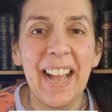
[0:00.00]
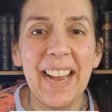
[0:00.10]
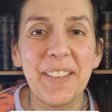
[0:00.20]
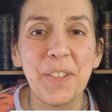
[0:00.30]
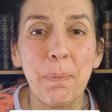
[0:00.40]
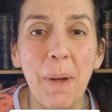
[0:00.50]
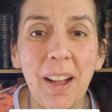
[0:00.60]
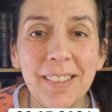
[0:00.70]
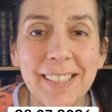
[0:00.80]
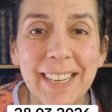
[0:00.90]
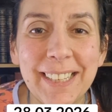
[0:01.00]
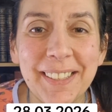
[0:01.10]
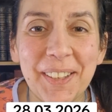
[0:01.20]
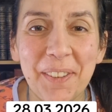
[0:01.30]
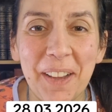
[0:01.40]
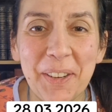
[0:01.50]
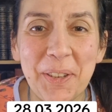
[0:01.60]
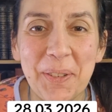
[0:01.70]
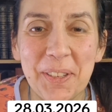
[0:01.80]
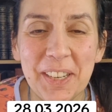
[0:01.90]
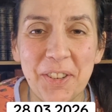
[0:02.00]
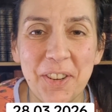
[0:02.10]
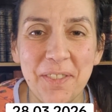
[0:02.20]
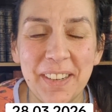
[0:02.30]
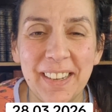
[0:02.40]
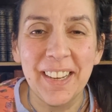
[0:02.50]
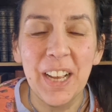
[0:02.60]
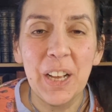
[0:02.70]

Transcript: Hi, so part 6 of how to use a dictionary.